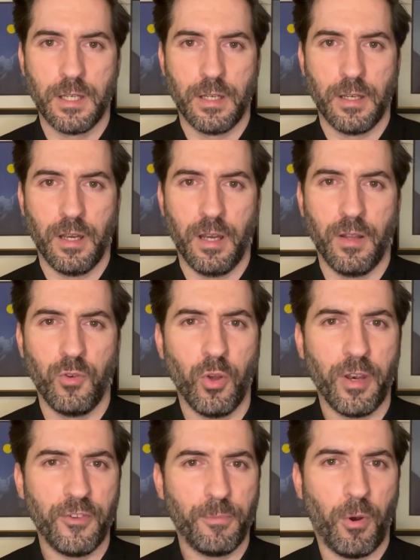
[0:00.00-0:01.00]
Uh,
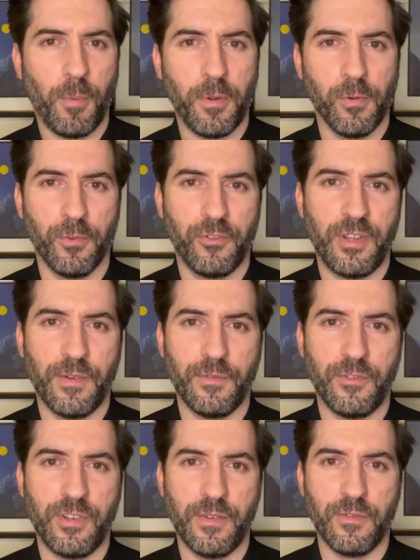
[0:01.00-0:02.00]
not as popular as seven
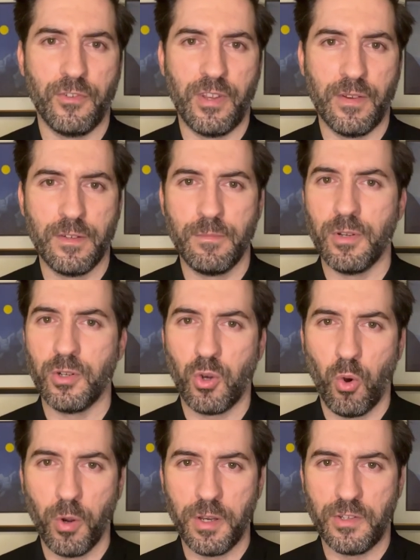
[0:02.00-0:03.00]
seven seven, but
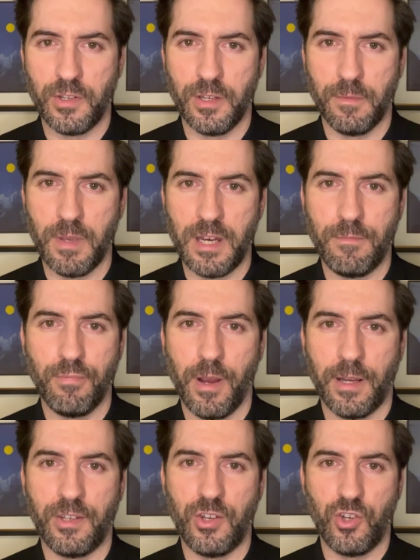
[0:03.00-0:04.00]
according to many
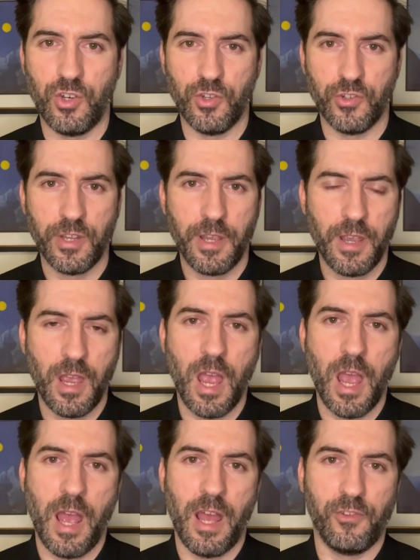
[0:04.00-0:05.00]
practitioners,
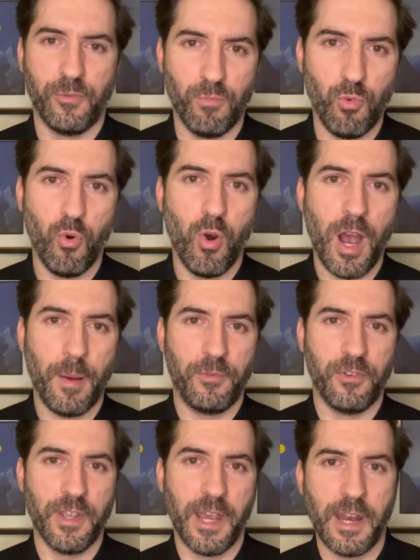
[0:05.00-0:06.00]
has more
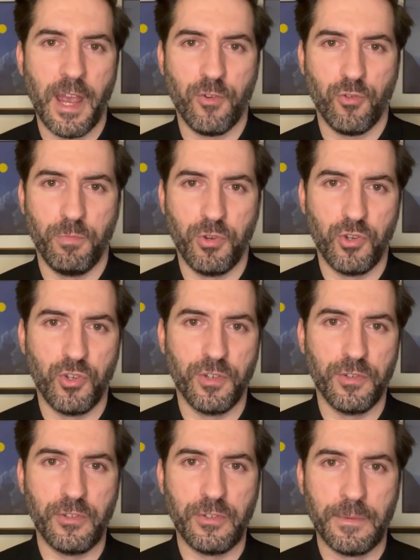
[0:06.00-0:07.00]
up-to-date
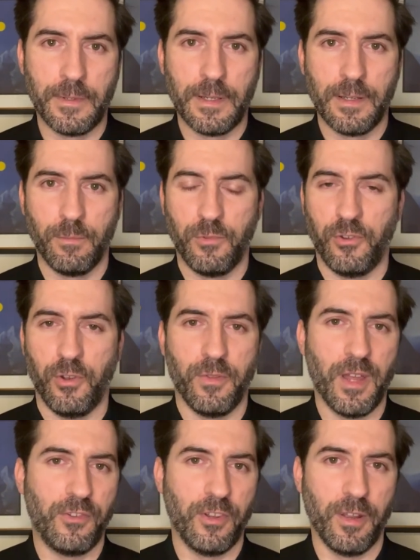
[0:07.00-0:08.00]
attributions. So
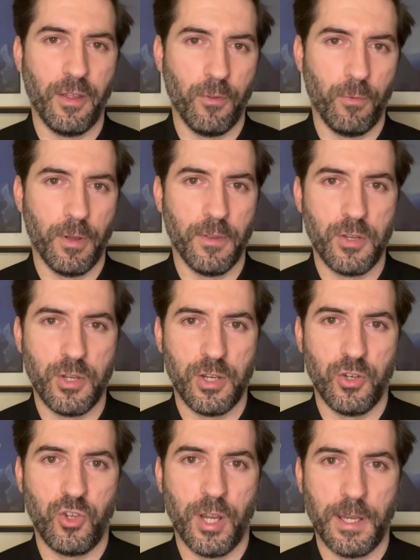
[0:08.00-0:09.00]
that's another one that you
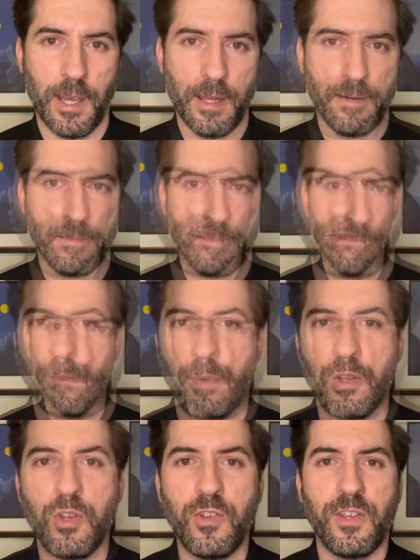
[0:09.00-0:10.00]
can check out.
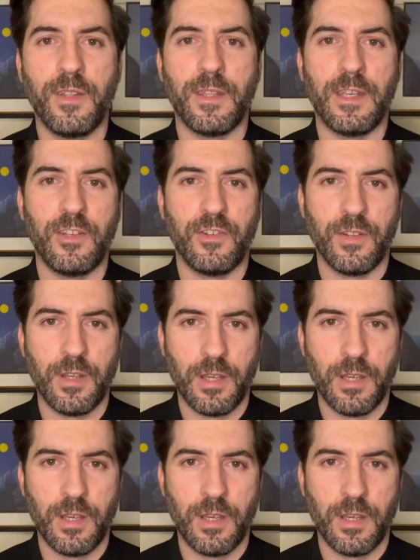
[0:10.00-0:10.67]
But using these